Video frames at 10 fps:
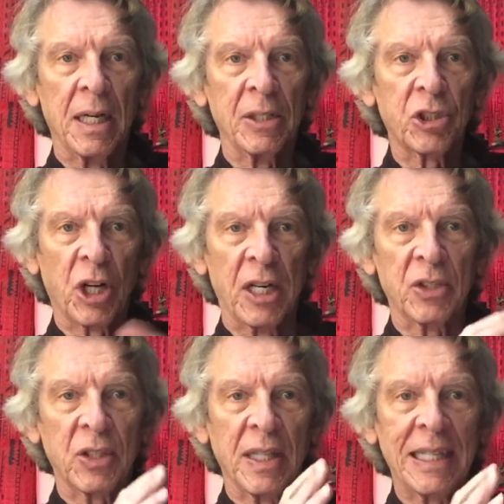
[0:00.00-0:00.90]

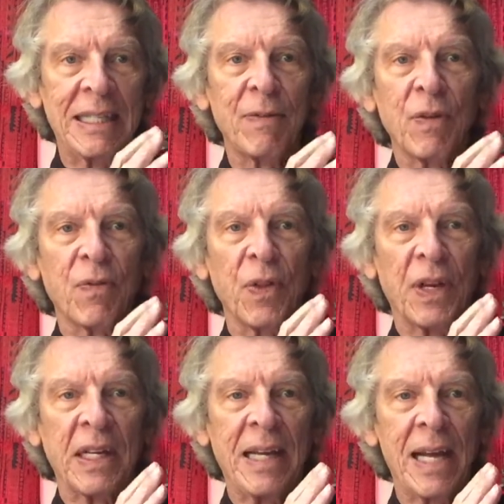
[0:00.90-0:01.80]
charts that they give you for the
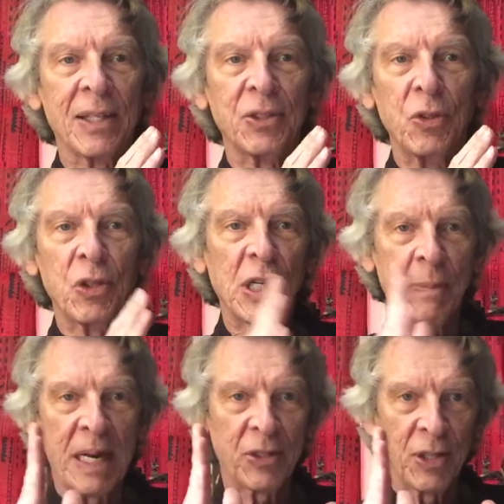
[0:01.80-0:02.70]
canals. As you can
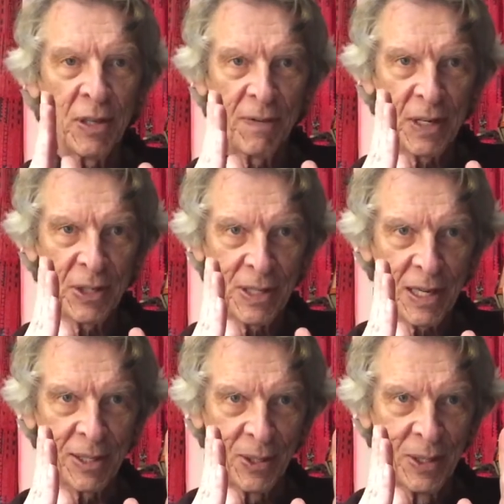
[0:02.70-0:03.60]
imagine, they're very
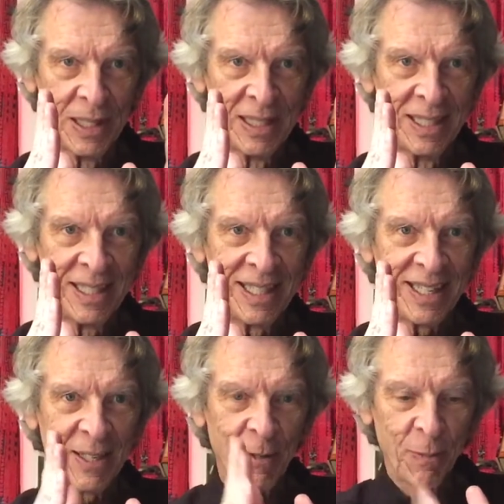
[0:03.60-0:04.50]
narrow
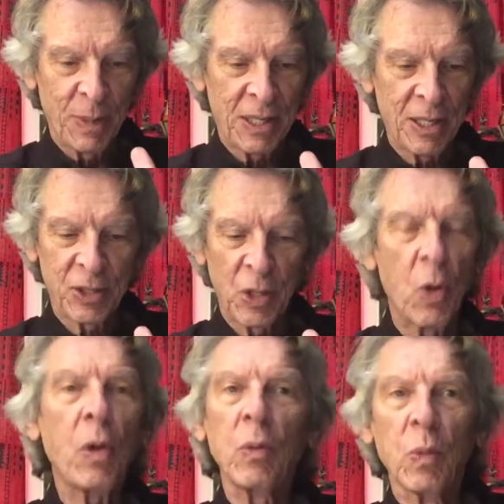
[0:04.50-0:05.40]
because the
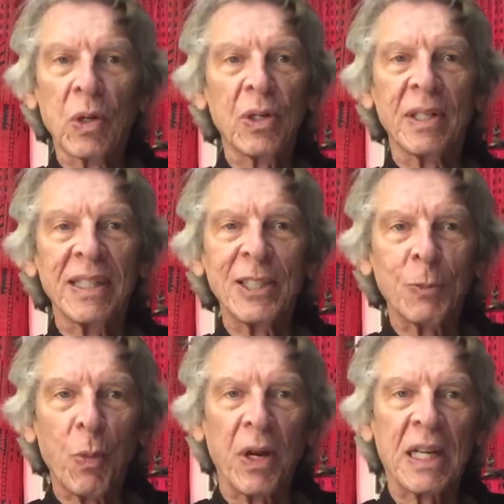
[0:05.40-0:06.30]
whole world at this
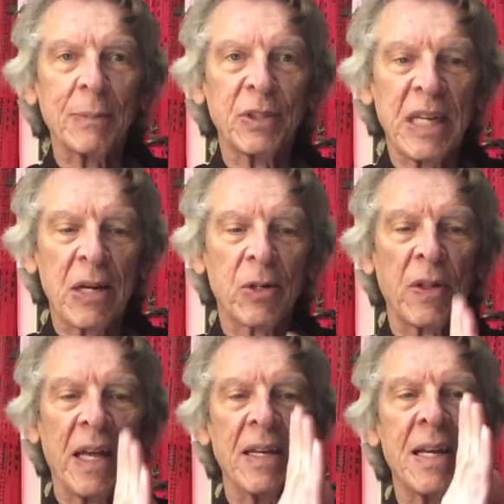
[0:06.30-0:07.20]
point comes down to
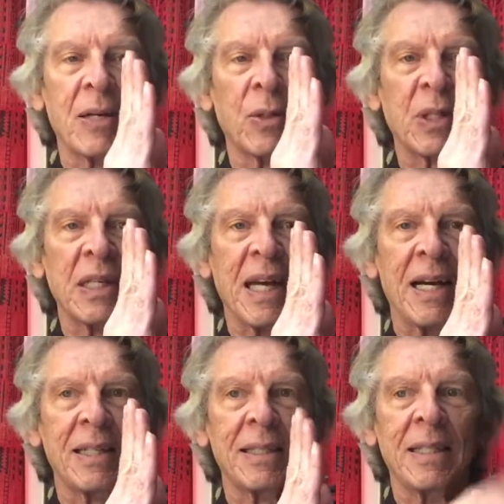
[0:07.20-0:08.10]
that narrow
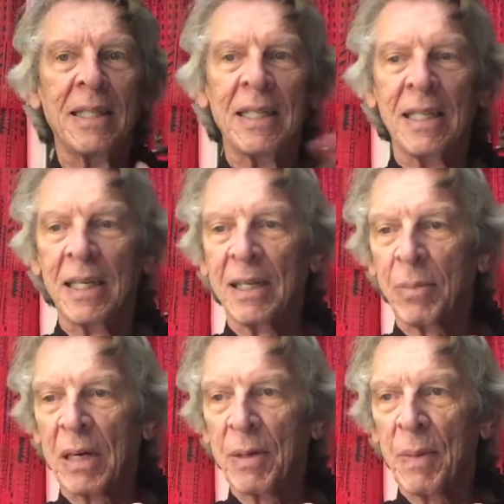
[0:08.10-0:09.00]
canal,
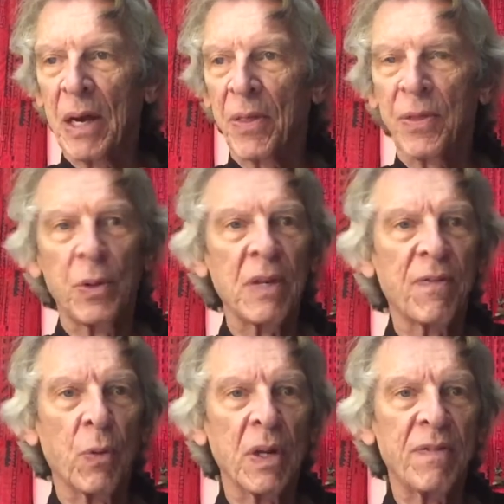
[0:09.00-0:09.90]
probably about
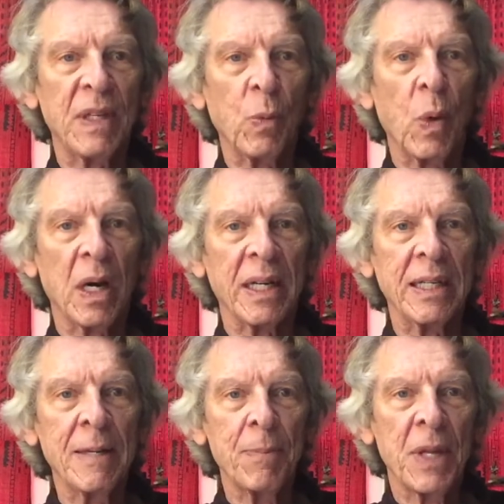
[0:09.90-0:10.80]
30-40 feet wide,
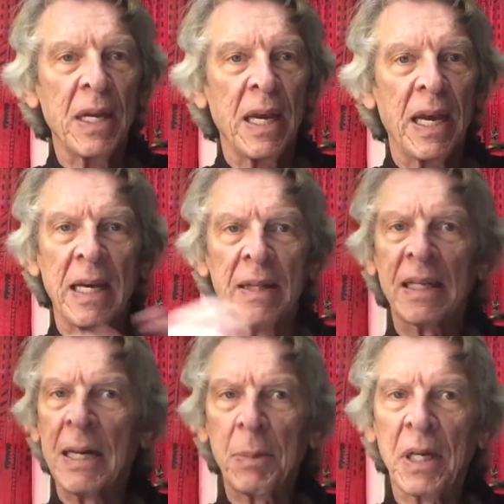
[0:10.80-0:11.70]
and a
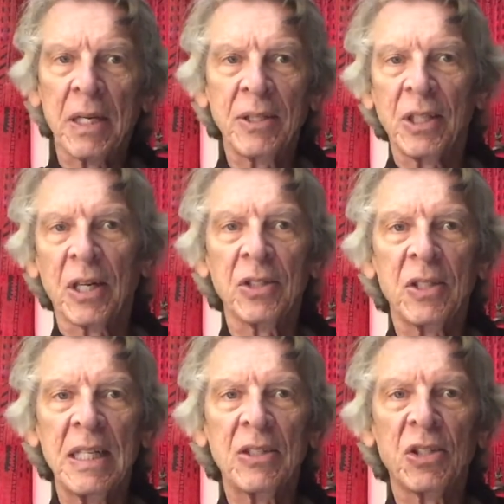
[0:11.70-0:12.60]
couple hundred yards
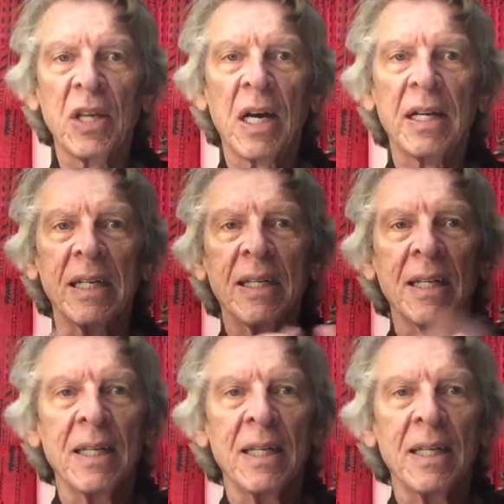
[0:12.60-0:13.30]
to each side.